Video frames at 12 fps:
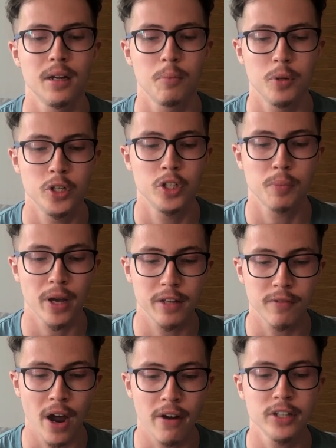produced by the
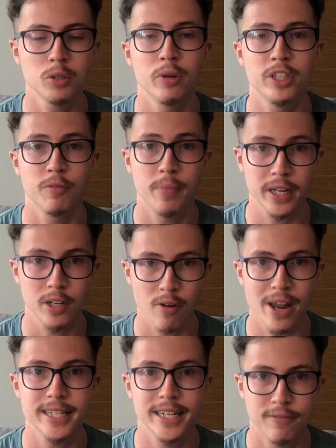virus, which have been
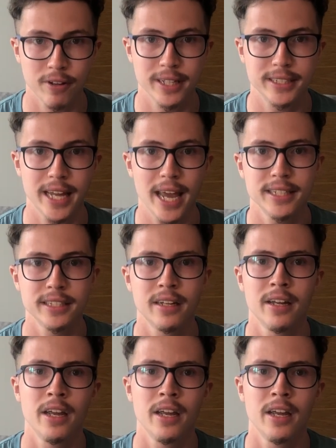created for this test,